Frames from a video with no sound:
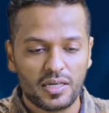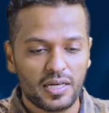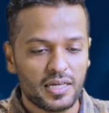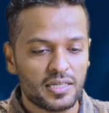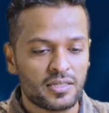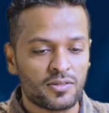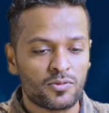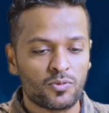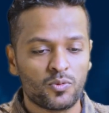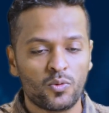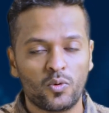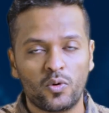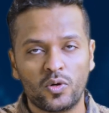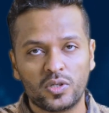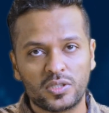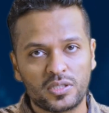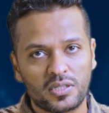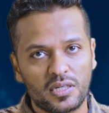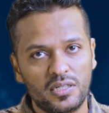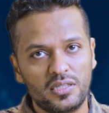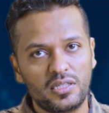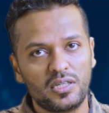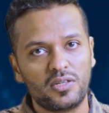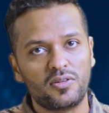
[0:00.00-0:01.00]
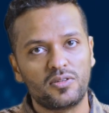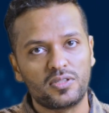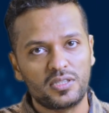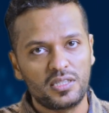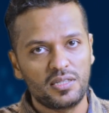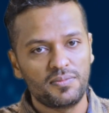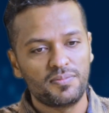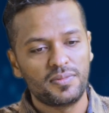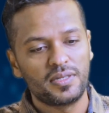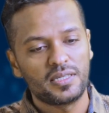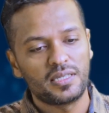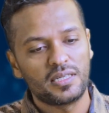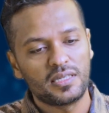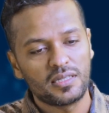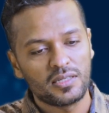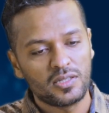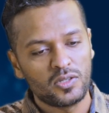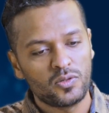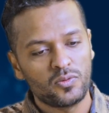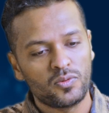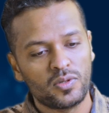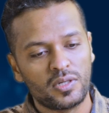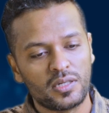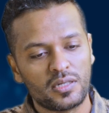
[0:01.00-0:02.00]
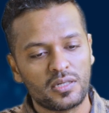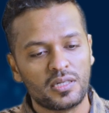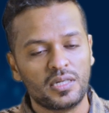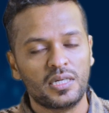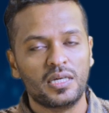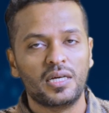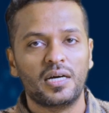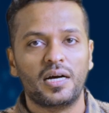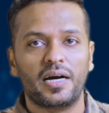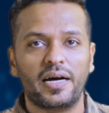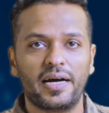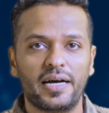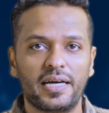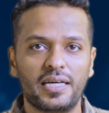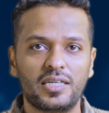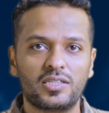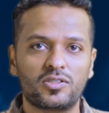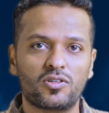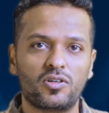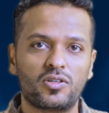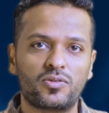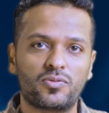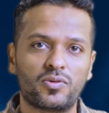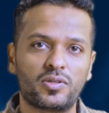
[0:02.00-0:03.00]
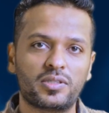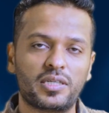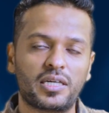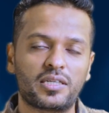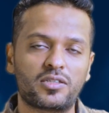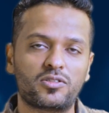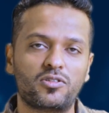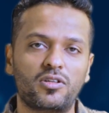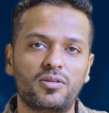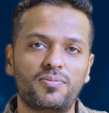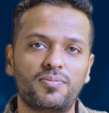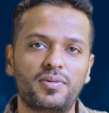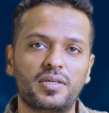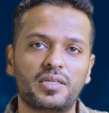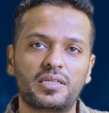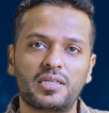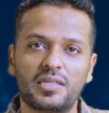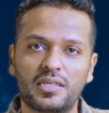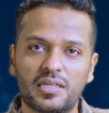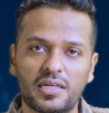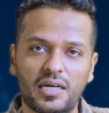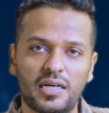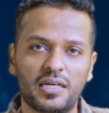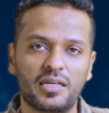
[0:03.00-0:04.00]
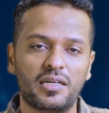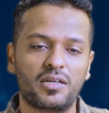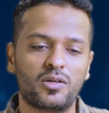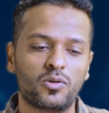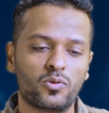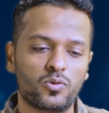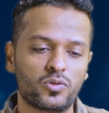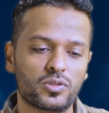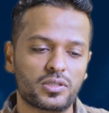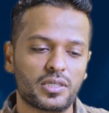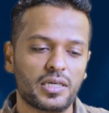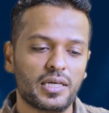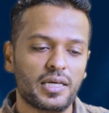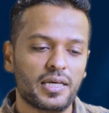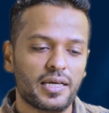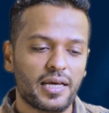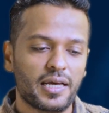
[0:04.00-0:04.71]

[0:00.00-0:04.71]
it was continuously making newer highs, or it was actually making higher lows,